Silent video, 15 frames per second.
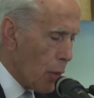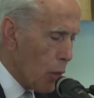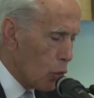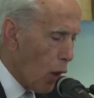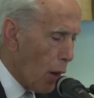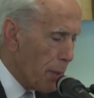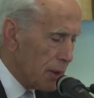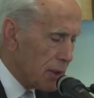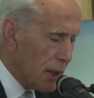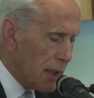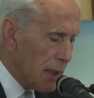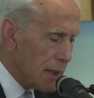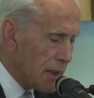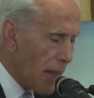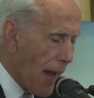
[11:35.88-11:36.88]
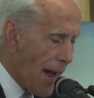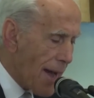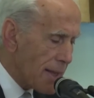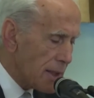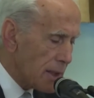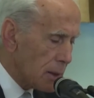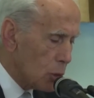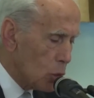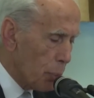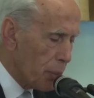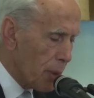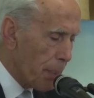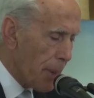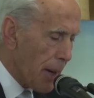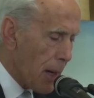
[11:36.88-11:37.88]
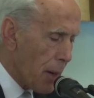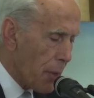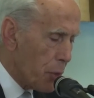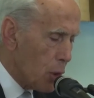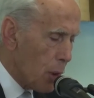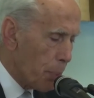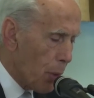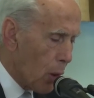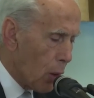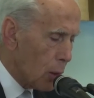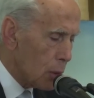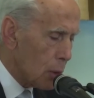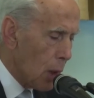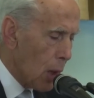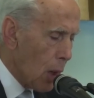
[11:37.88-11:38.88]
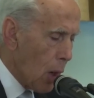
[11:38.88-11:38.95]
The committee tasked to prepare the report